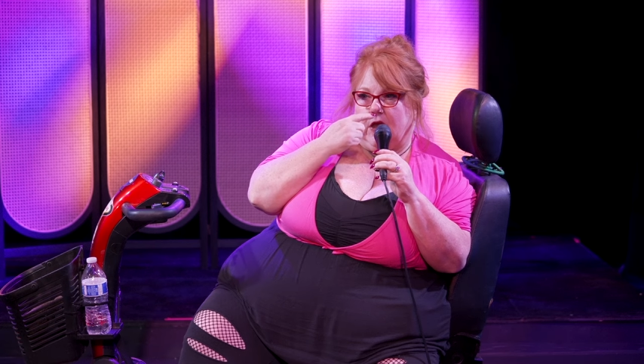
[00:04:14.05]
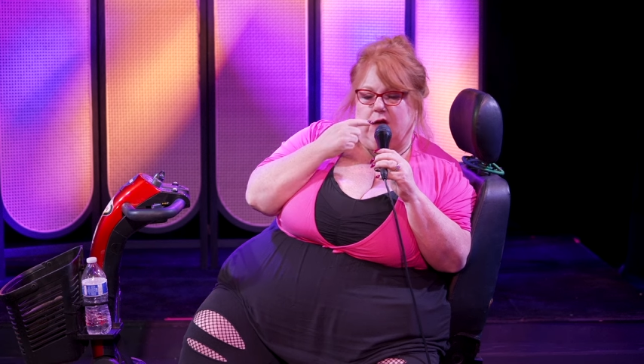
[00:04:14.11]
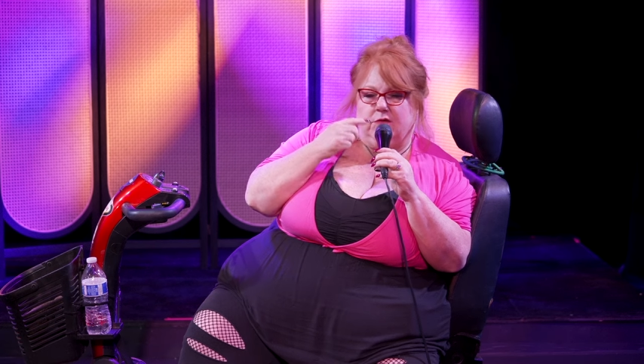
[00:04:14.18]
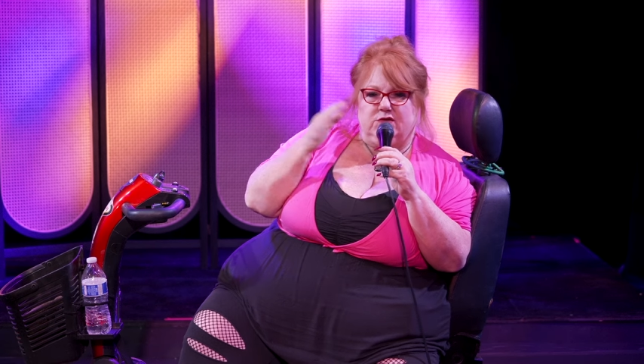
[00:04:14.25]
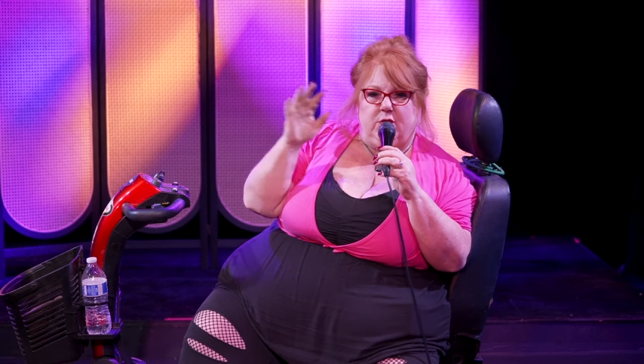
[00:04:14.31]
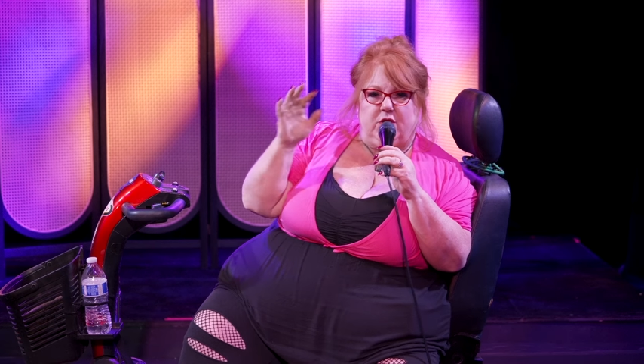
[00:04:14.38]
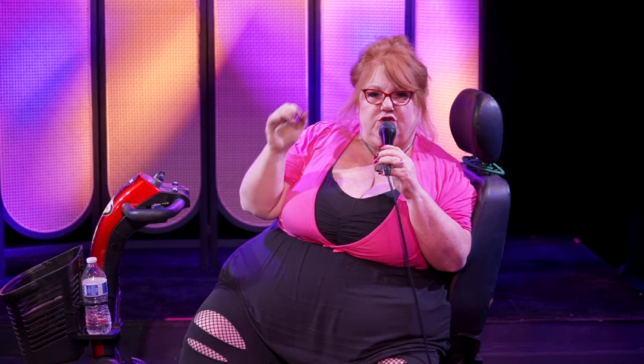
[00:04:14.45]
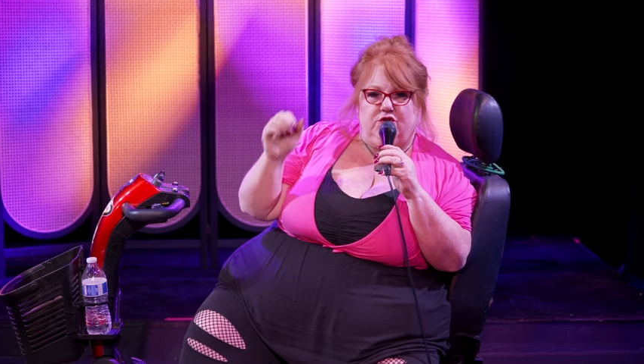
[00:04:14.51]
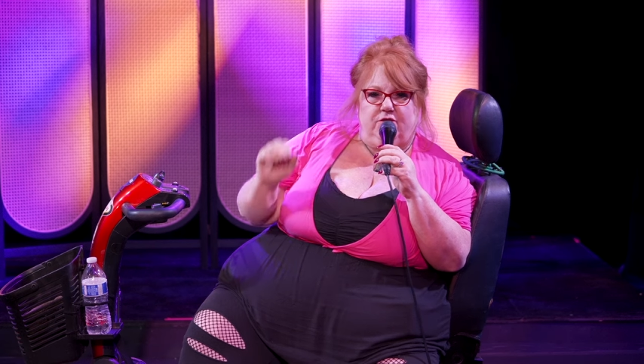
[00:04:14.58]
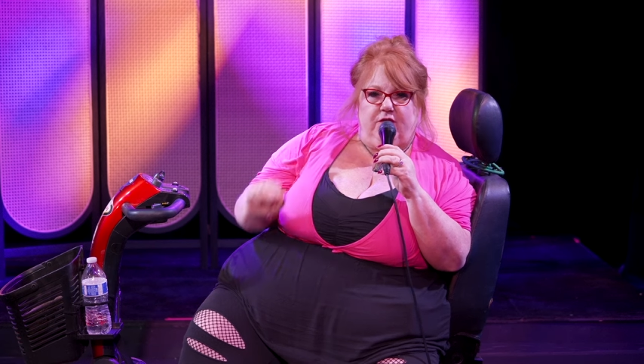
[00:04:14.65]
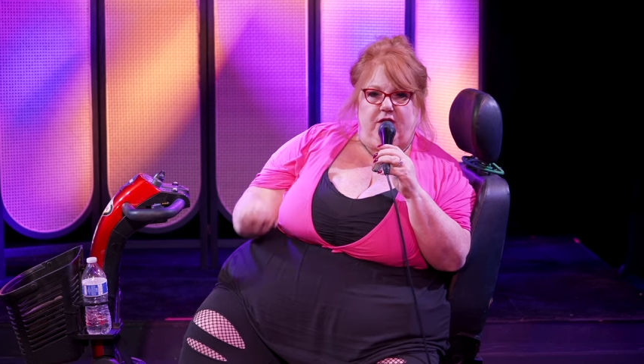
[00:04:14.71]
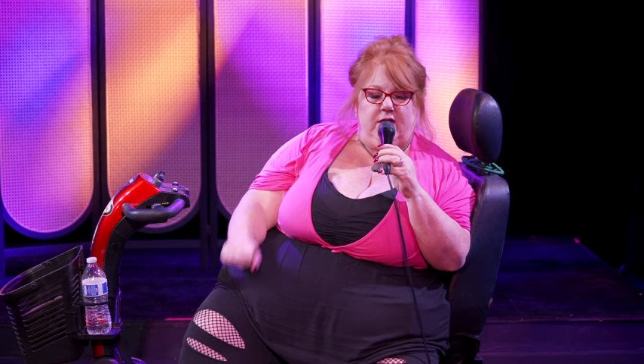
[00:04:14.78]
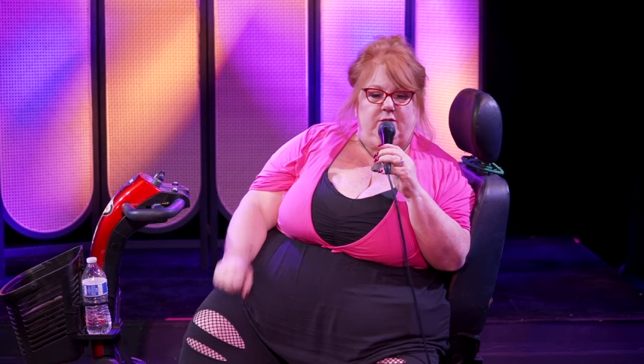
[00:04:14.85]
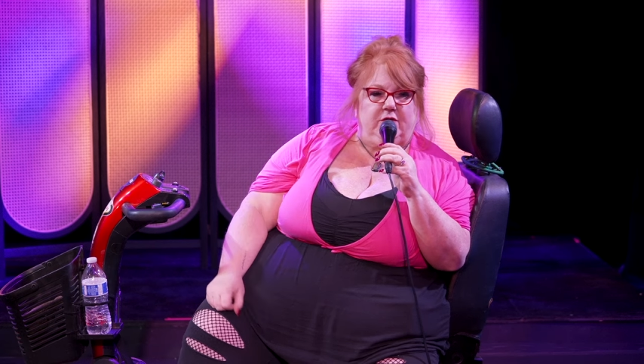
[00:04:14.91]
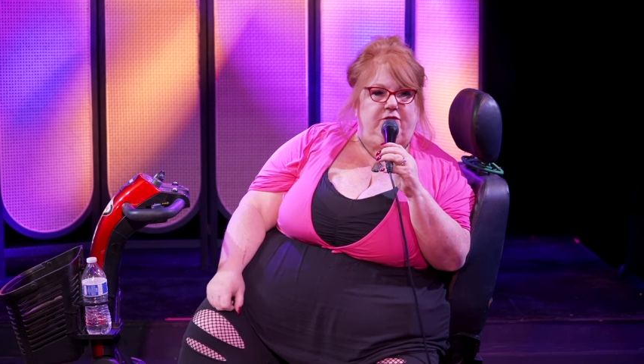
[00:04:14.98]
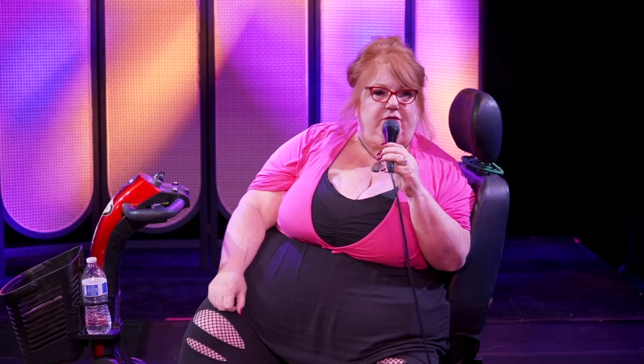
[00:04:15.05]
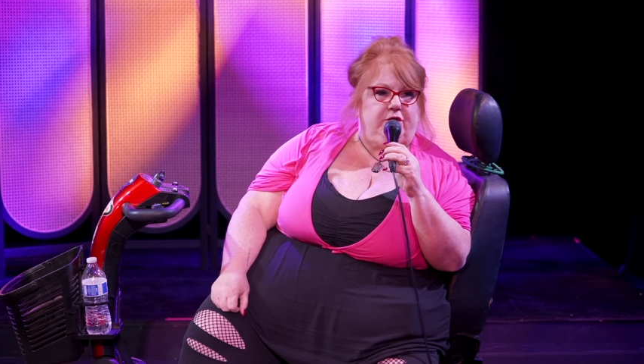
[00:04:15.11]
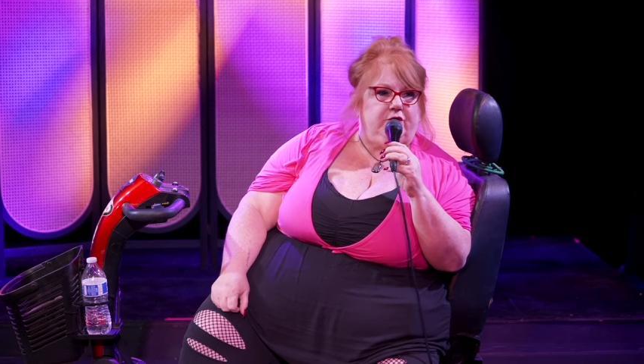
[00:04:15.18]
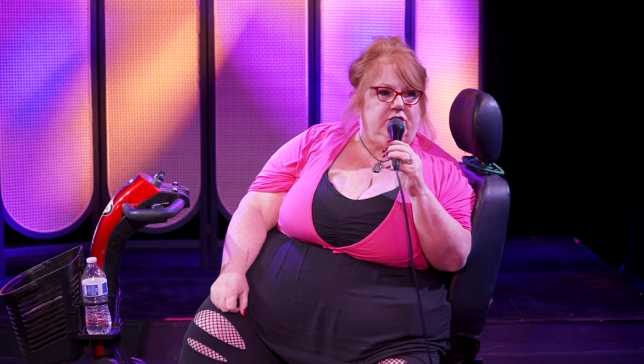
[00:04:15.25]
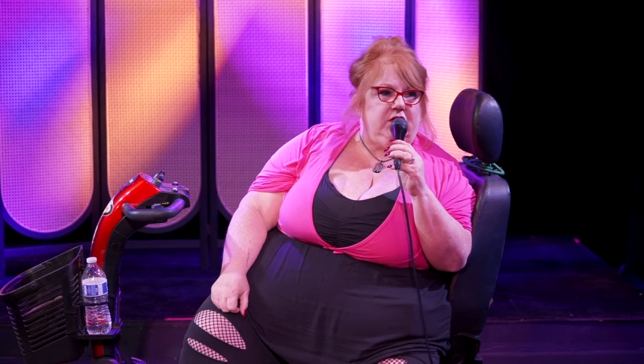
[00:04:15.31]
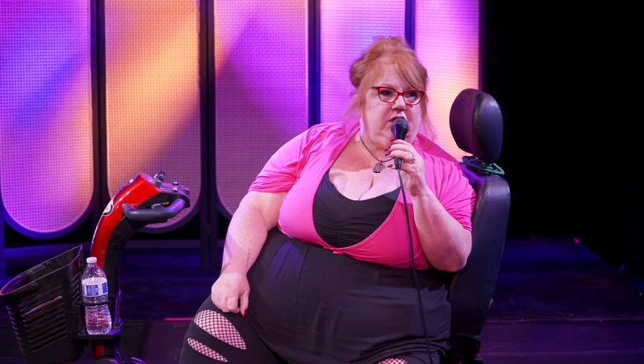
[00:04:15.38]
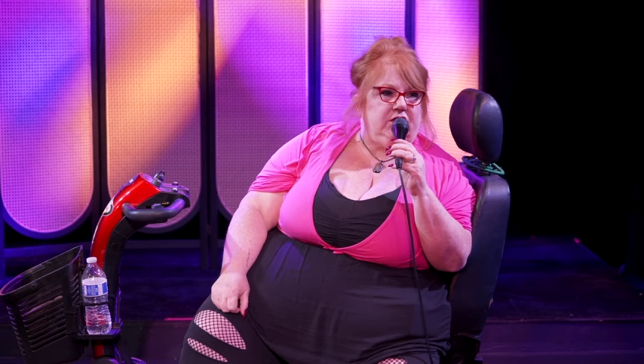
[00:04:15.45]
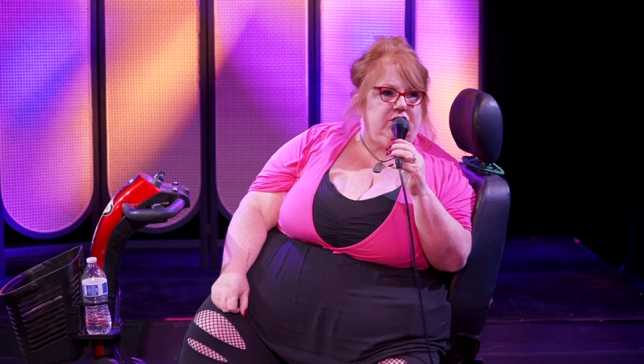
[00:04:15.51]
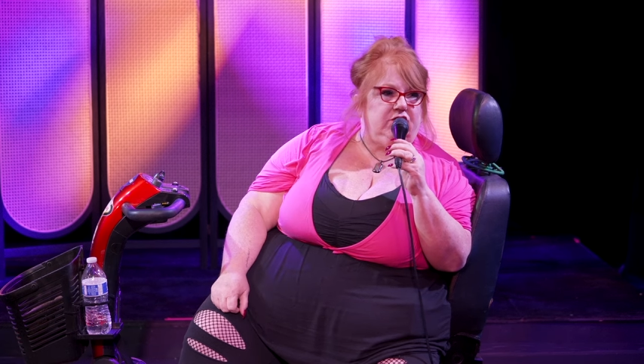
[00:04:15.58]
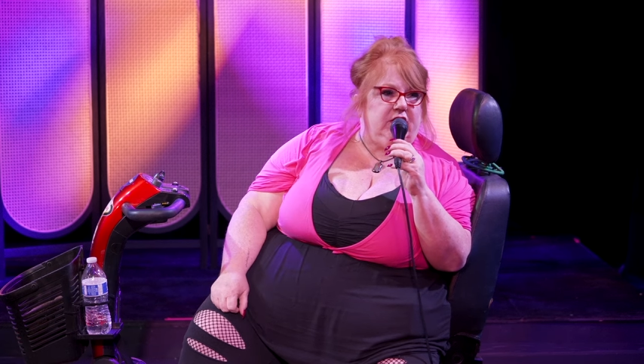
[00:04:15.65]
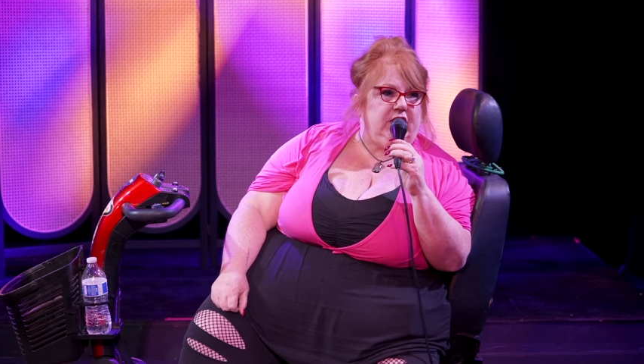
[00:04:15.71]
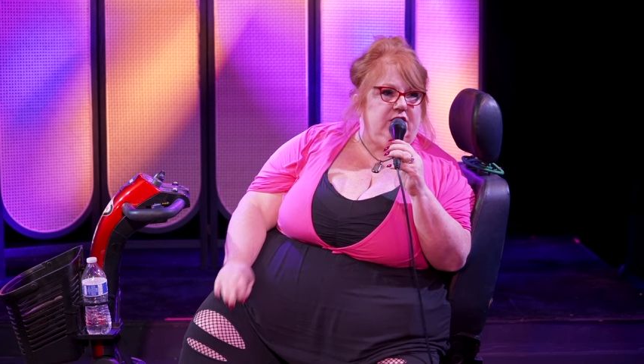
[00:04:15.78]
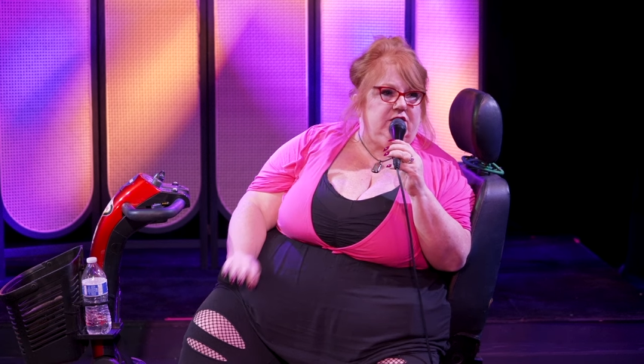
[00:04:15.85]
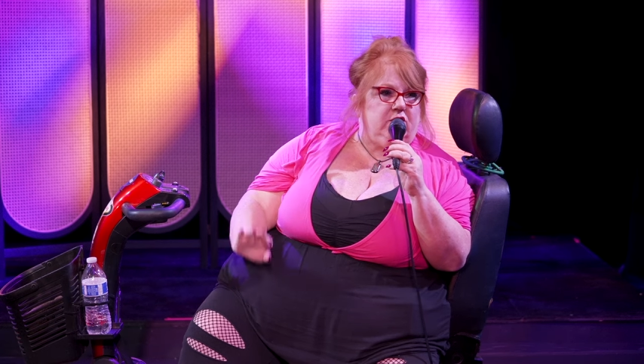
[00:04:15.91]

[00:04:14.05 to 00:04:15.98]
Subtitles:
I was watching Family Feud the other day.